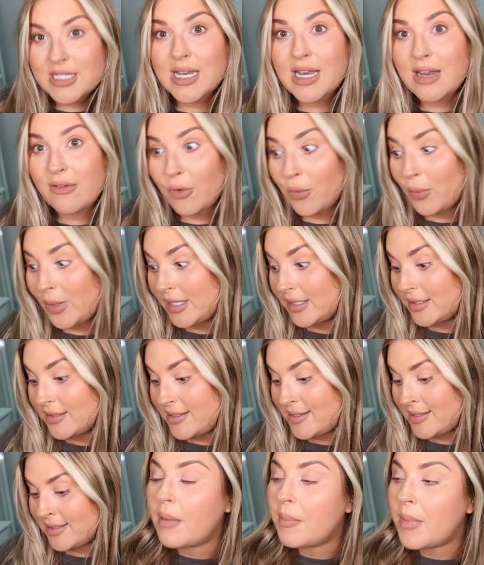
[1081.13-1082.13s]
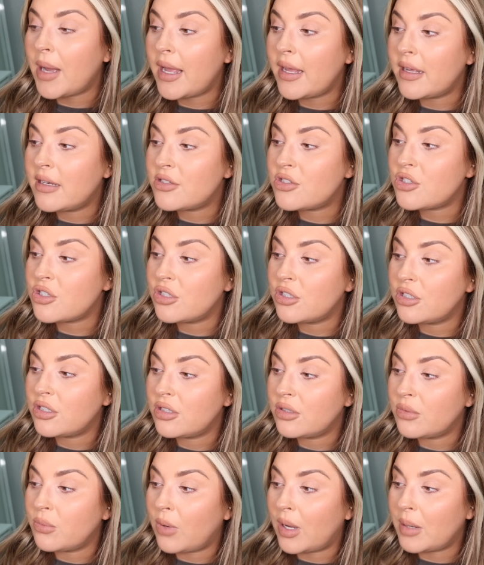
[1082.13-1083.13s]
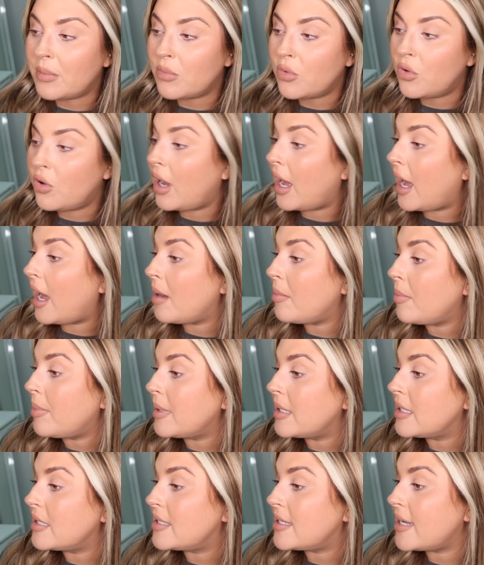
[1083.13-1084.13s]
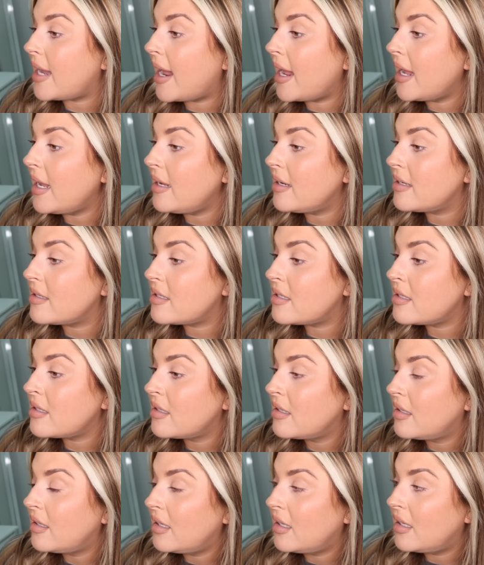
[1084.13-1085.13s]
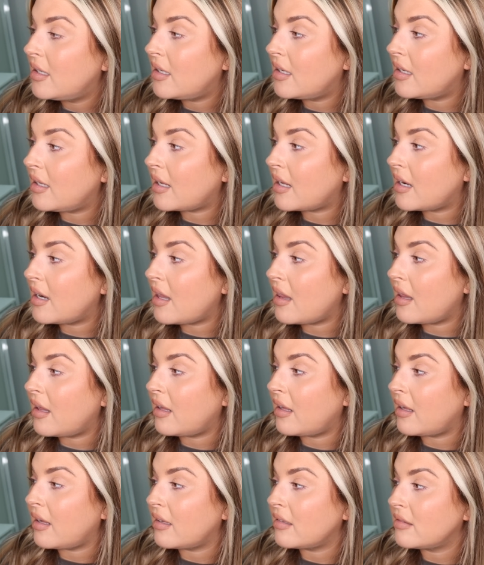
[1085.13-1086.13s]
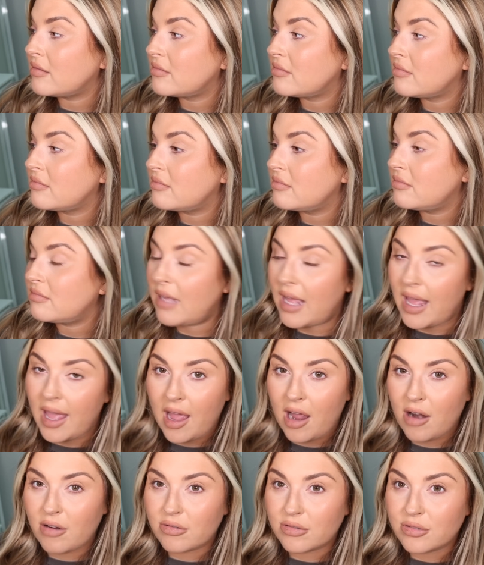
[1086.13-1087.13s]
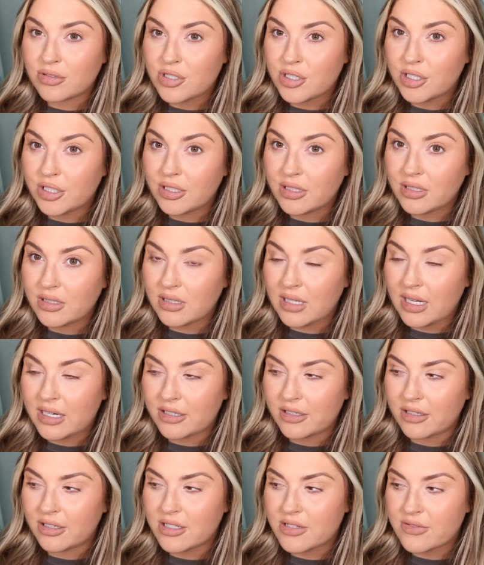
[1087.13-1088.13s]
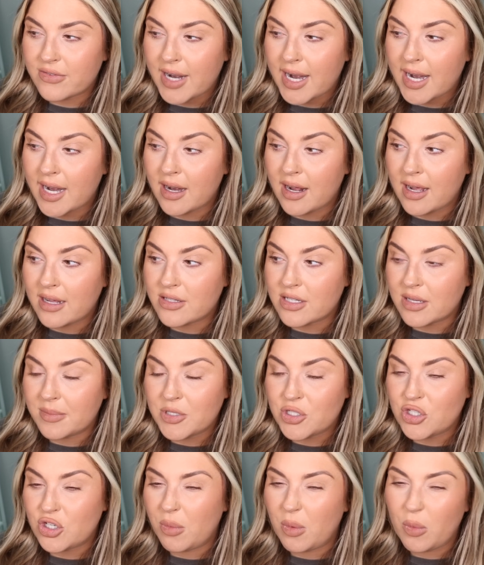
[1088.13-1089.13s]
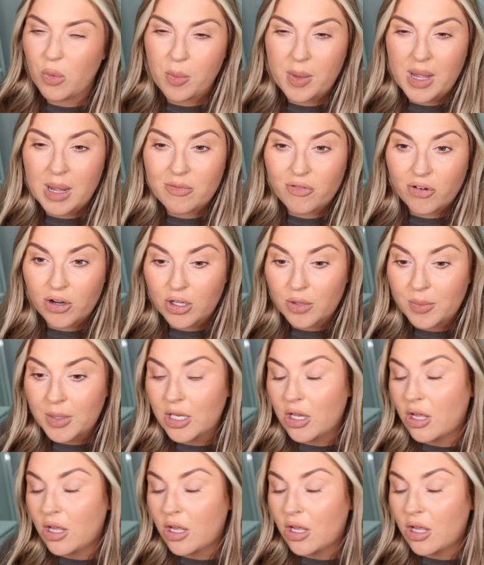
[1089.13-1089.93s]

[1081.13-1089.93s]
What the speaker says: he never wins. I might do one more update and like another hour or two. I don't know, it's Friday night, so I'm assuming we'll be up for a little bit